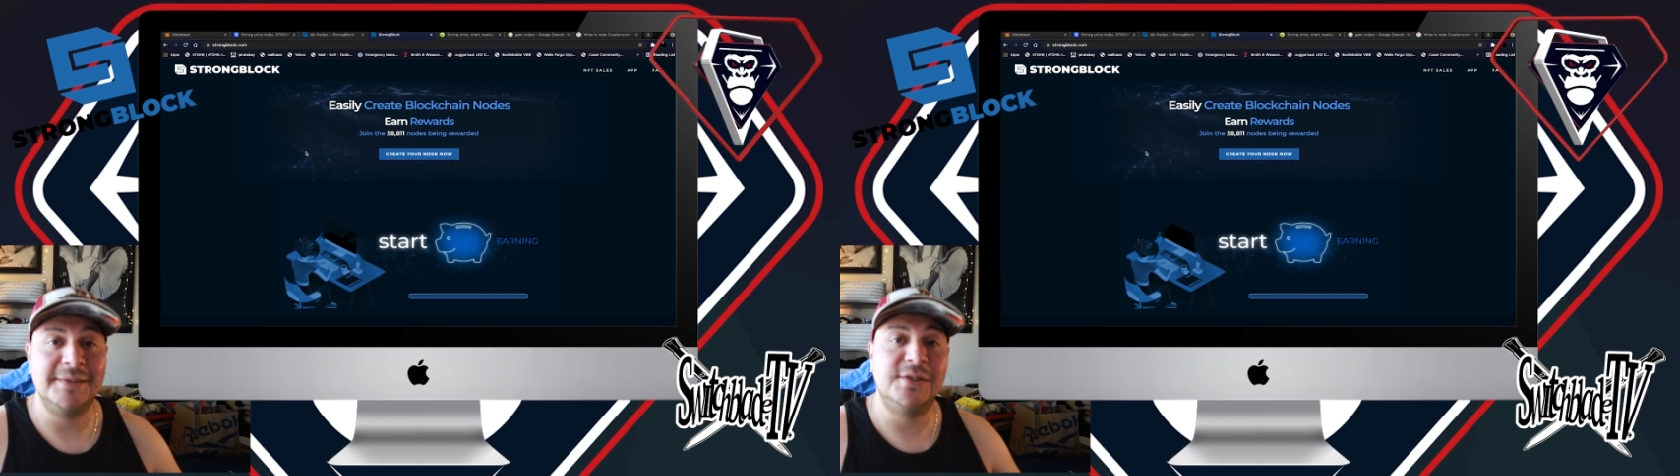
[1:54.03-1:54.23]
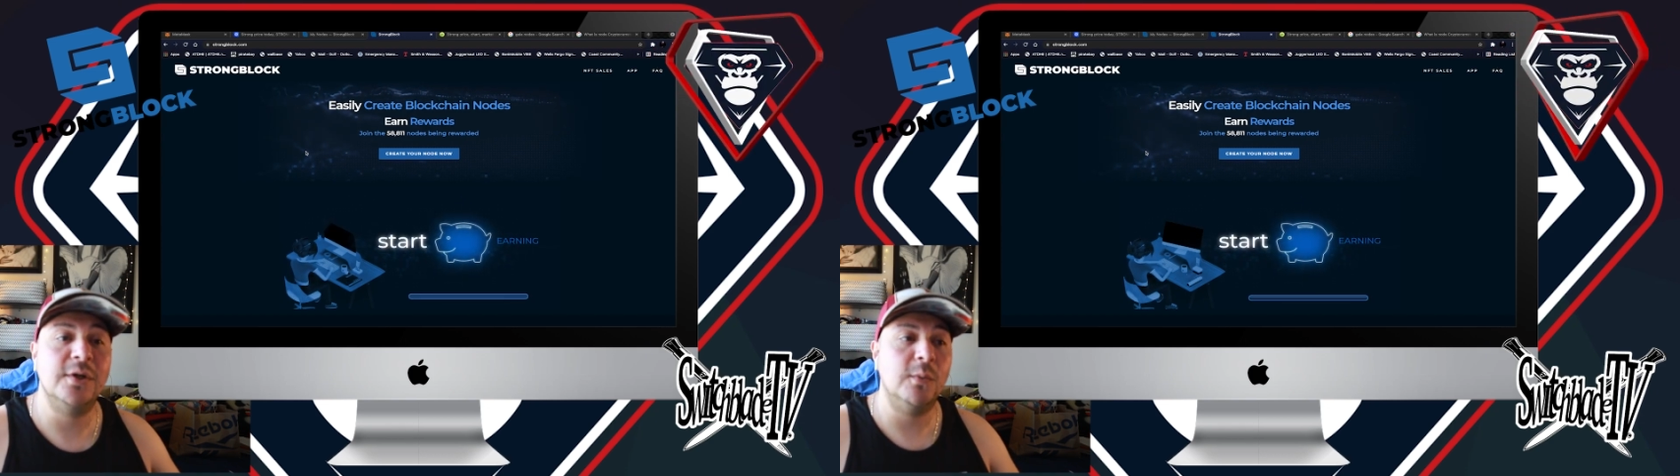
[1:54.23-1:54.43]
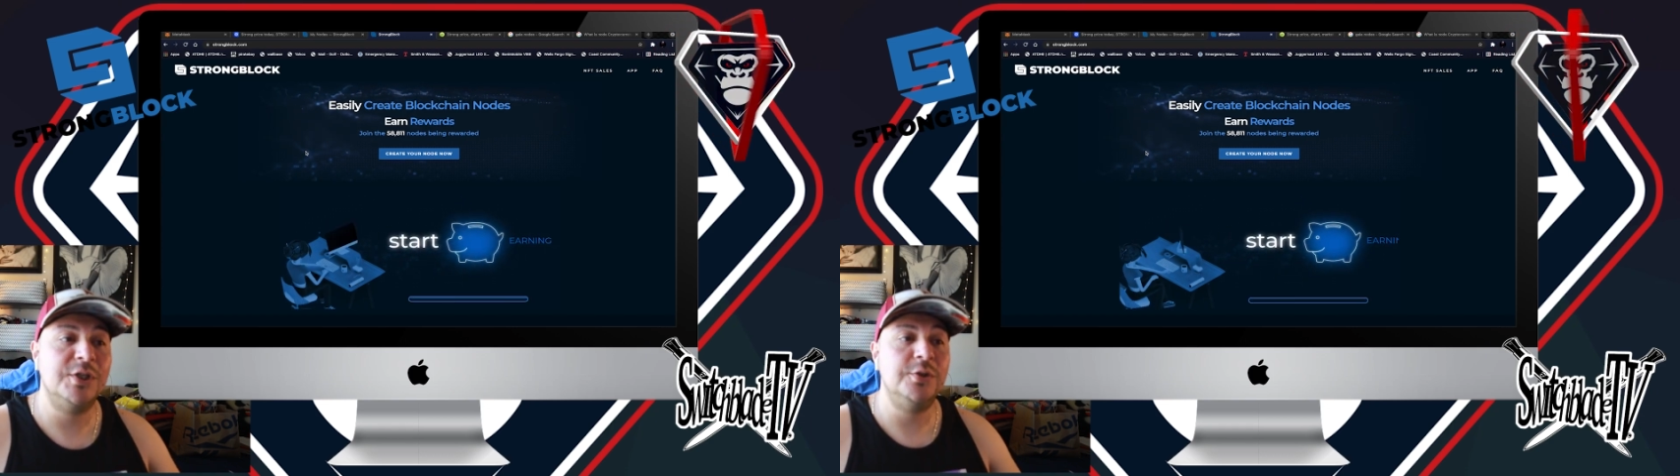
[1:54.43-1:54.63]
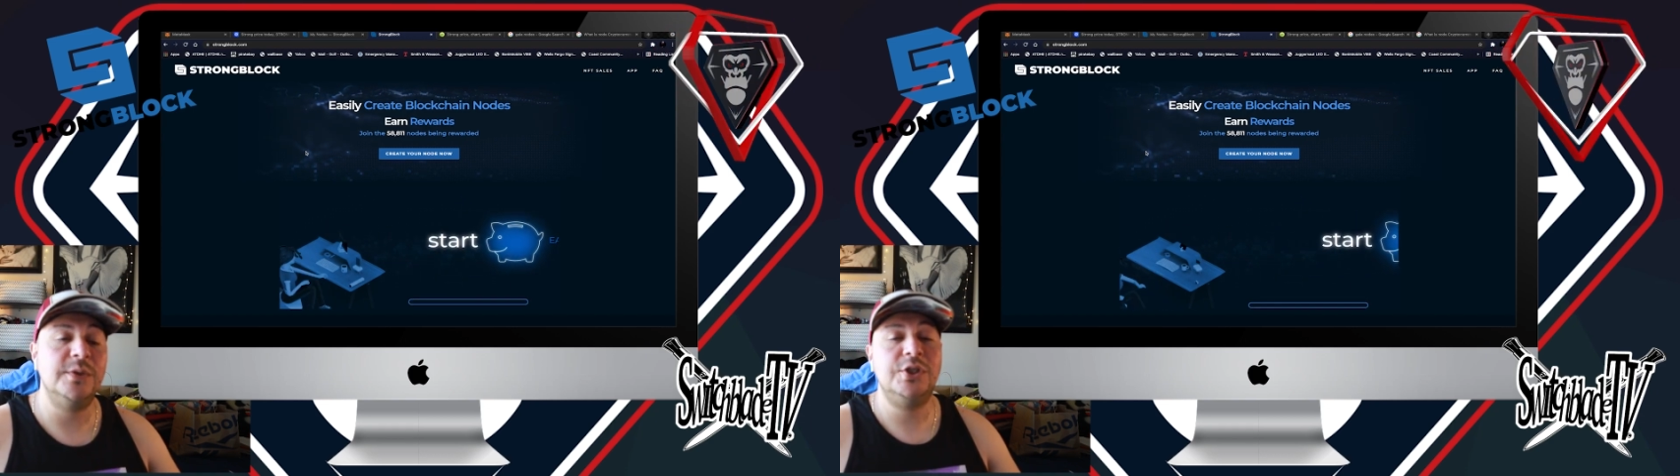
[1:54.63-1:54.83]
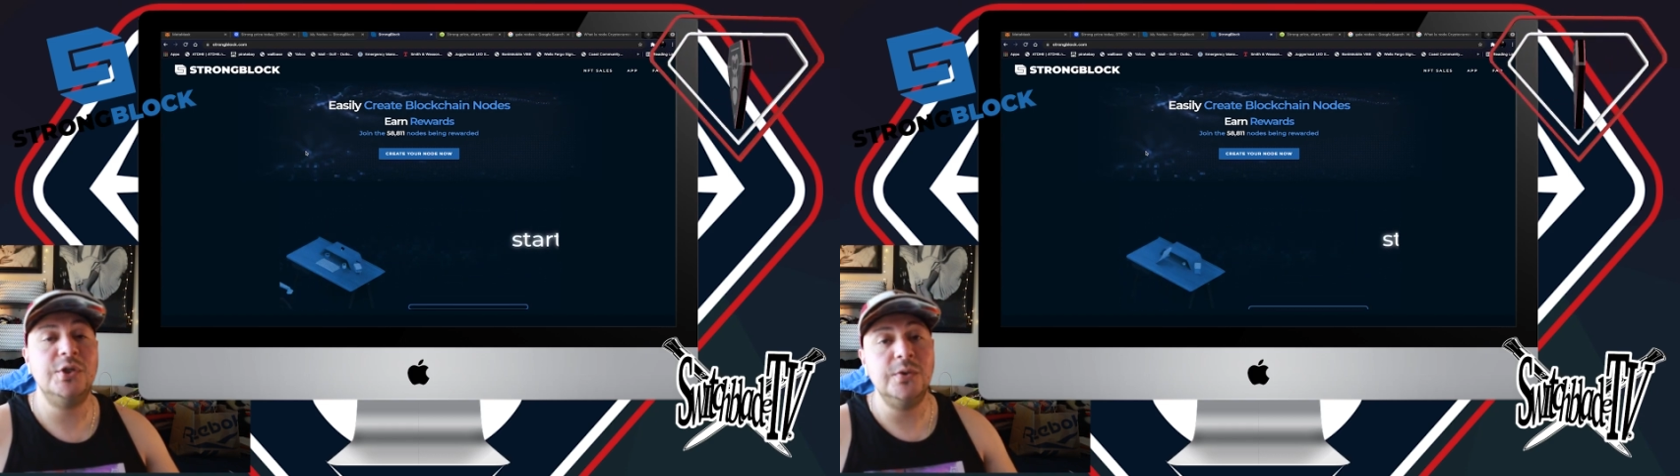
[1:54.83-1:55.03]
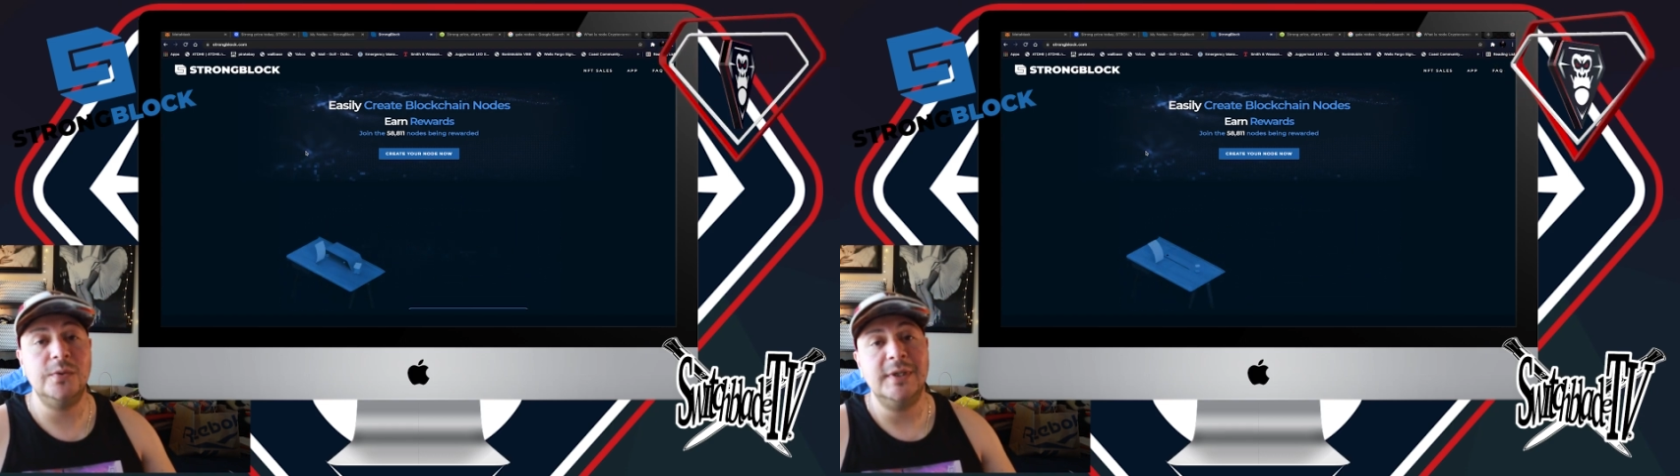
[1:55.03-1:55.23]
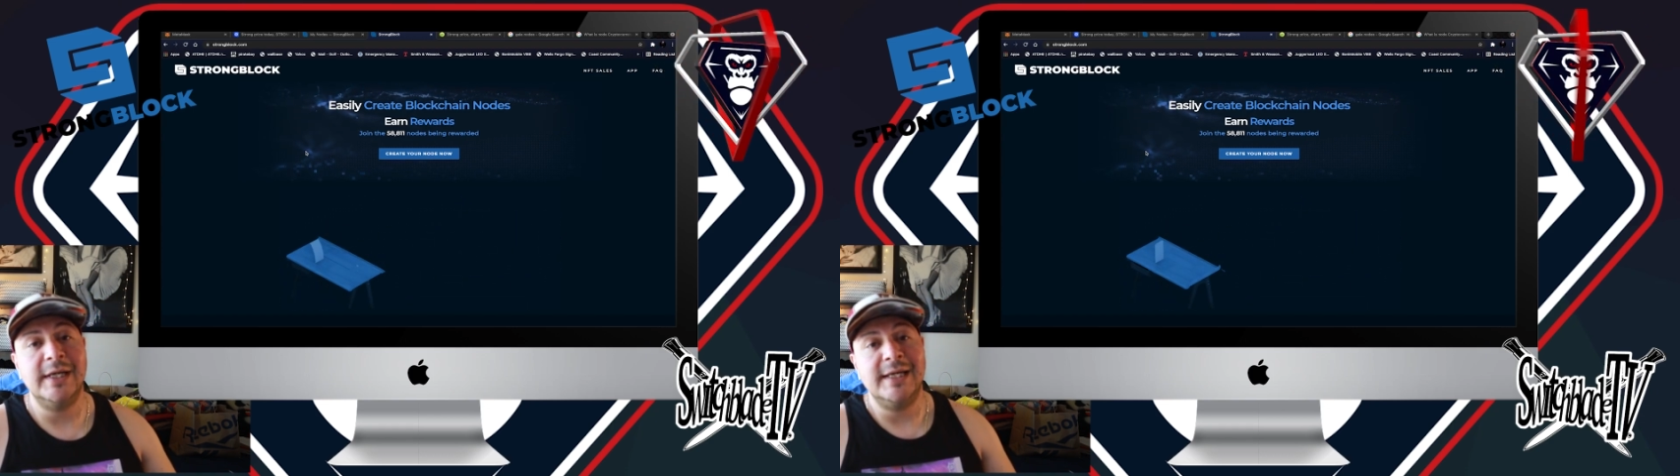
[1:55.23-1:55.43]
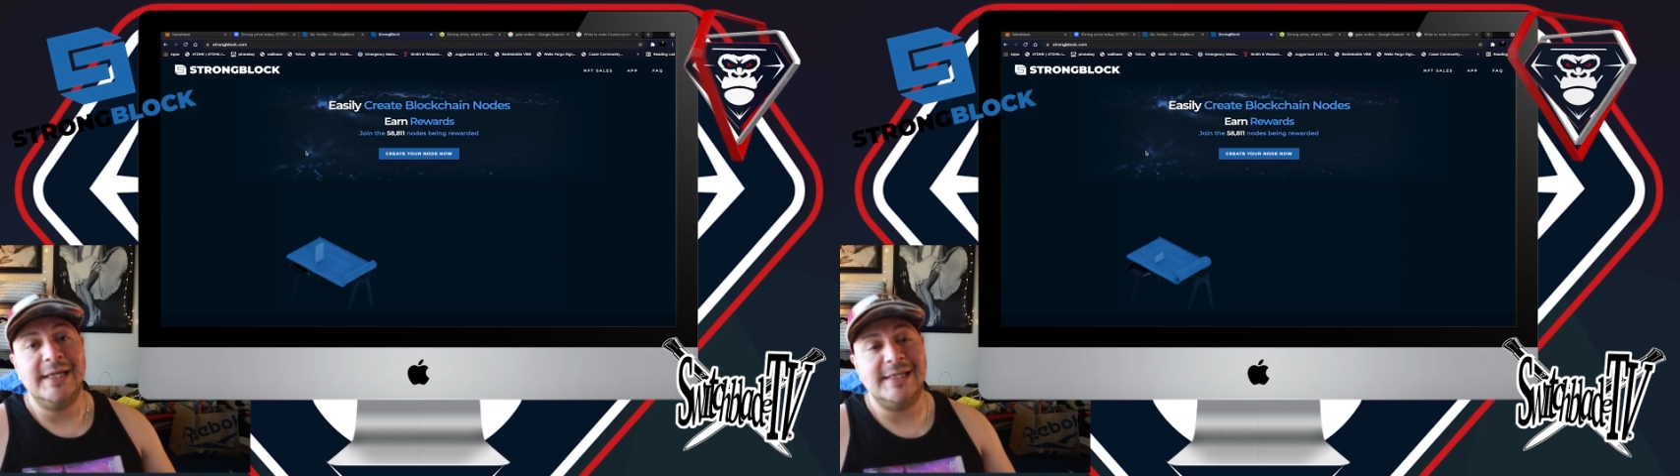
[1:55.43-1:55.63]
So what you would do
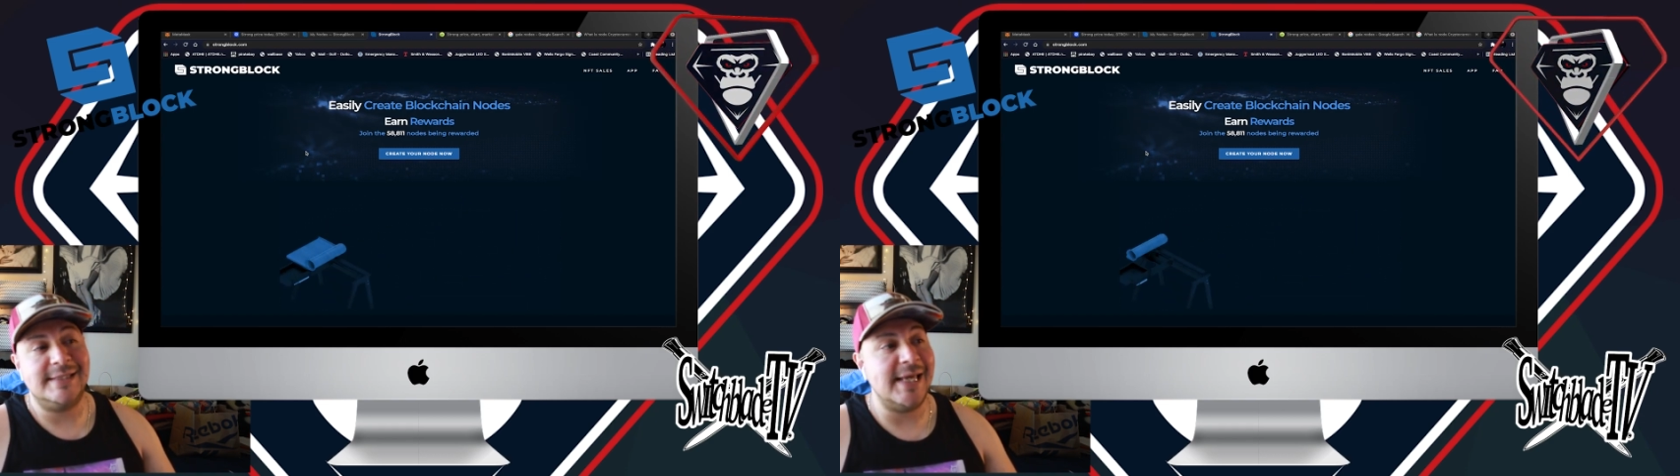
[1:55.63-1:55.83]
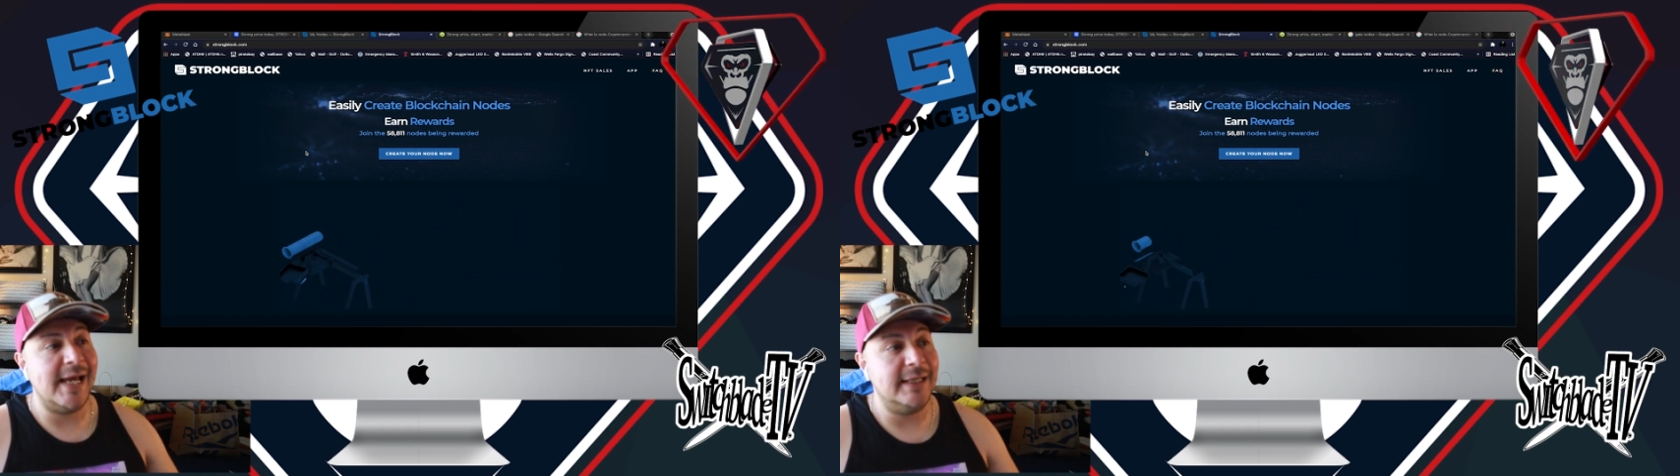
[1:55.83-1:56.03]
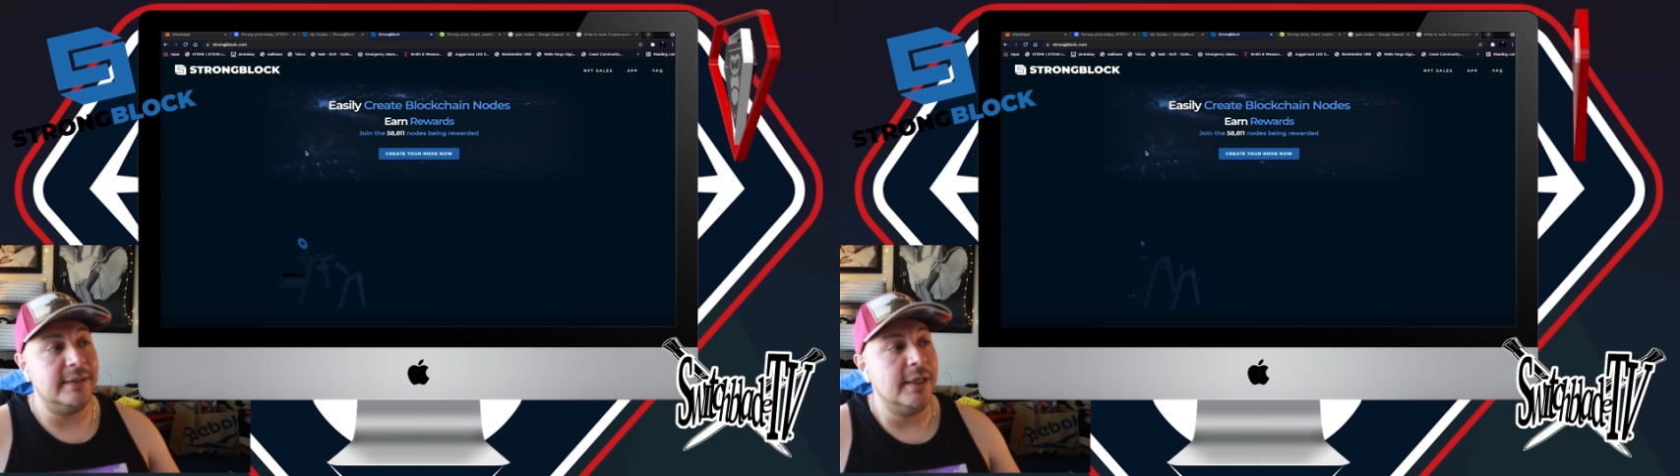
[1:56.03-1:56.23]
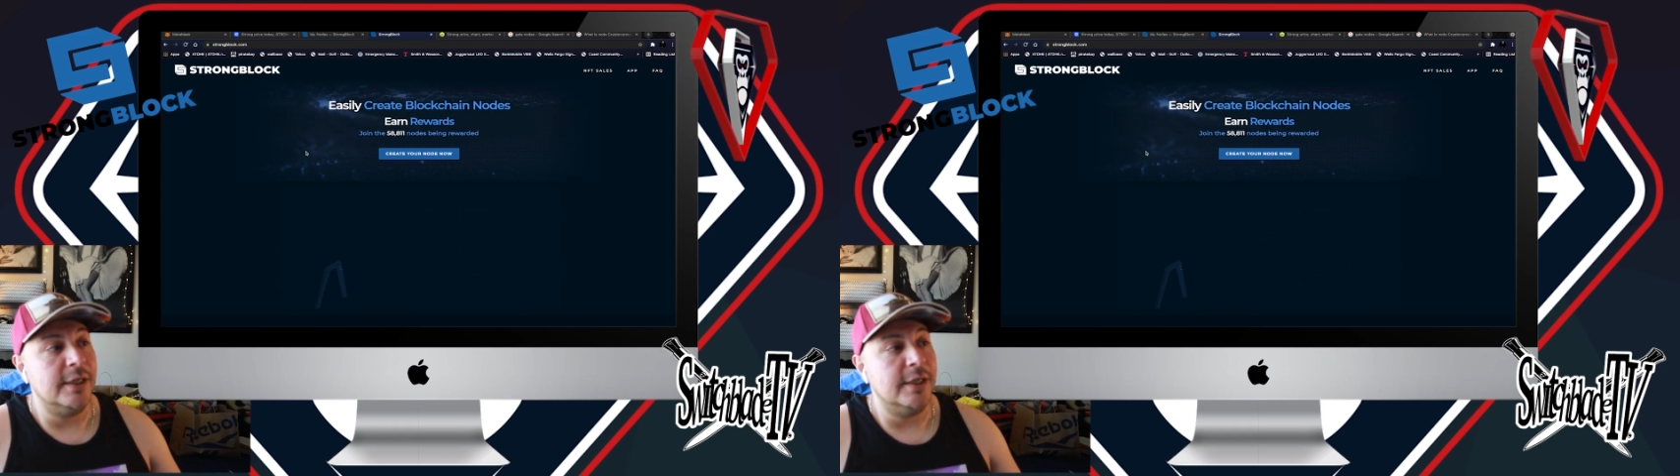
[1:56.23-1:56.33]
is that